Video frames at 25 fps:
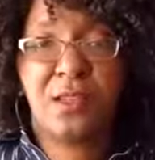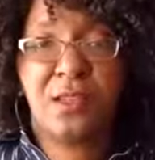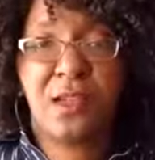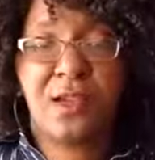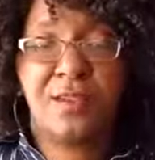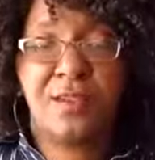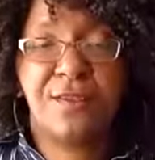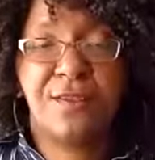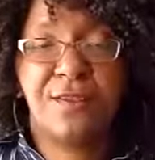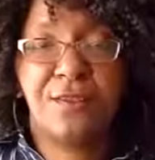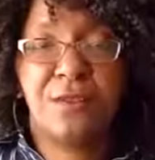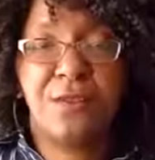
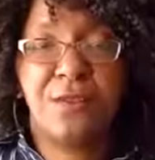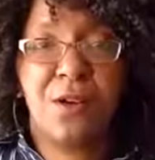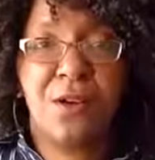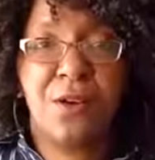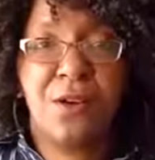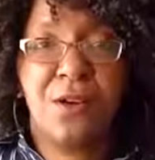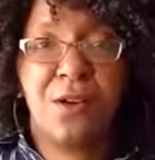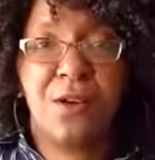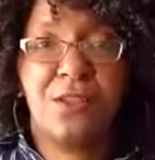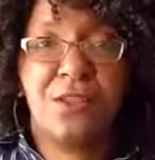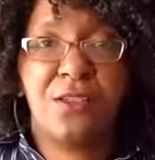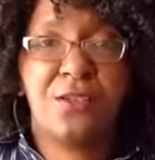lawsuit
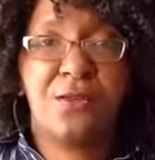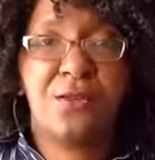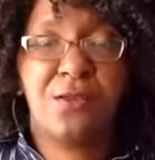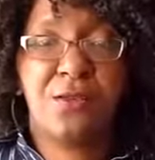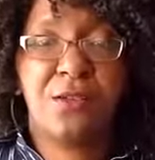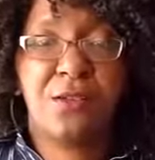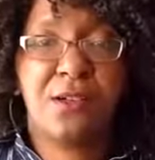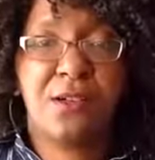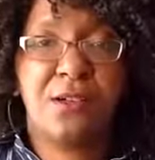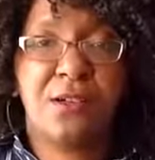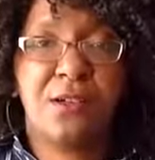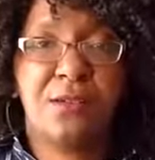on
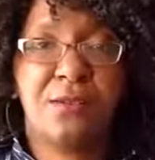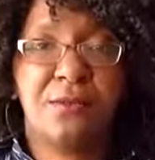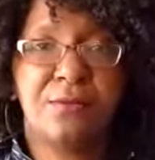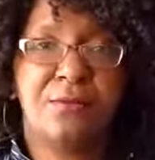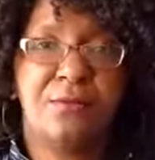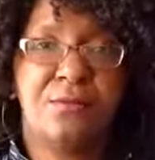your